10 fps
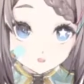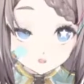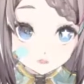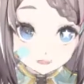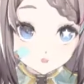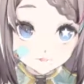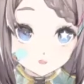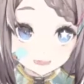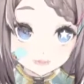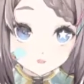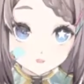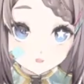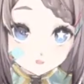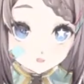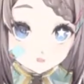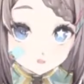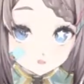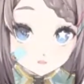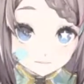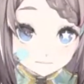OpenSSH is
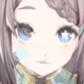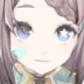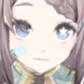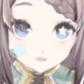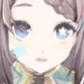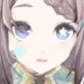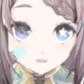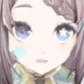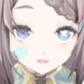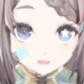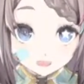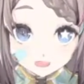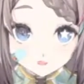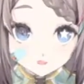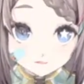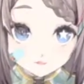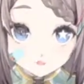probably not gonna work.